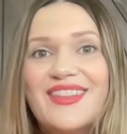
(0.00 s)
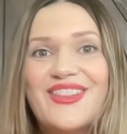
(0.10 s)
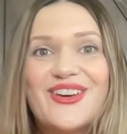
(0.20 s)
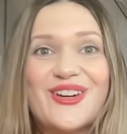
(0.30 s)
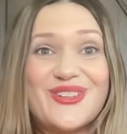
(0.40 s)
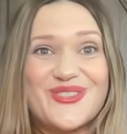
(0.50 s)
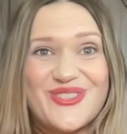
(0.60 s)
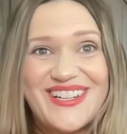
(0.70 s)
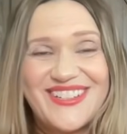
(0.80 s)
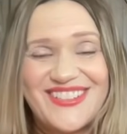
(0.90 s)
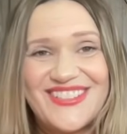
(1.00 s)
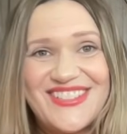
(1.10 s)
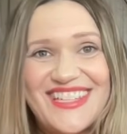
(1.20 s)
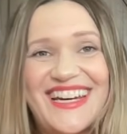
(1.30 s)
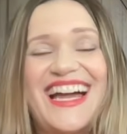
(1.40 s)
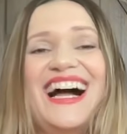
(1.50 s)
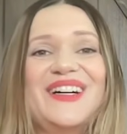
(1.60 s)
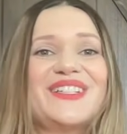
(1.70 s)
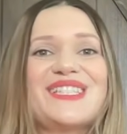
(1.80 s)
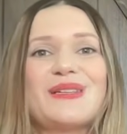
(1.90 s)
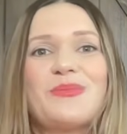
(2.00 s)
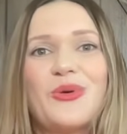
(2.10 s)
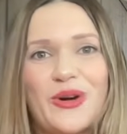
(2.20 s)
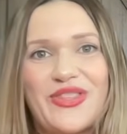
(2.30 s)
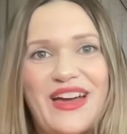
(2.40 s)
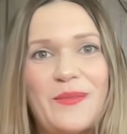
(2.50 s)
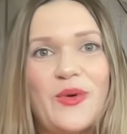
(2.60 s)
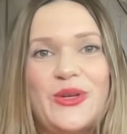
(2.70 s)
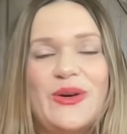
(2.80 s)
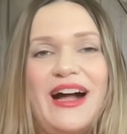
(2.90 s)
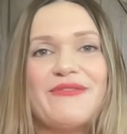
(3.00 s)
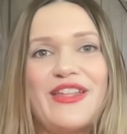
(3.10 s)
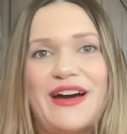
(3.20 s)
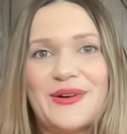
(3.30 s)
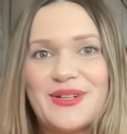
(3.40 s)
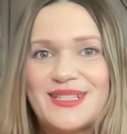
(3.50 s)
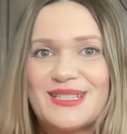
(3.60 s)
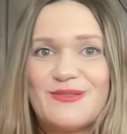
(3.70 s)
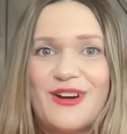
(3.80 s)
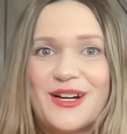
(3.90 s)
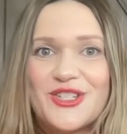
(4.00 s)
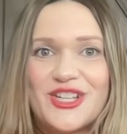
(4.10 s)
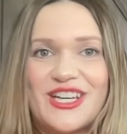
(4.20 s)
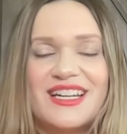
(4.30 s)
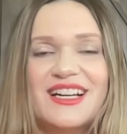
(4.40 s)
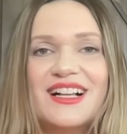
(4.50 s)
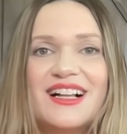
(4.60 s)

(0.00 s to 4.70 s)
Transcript: the adrenals and how to support them when you have thyroid dysfunction.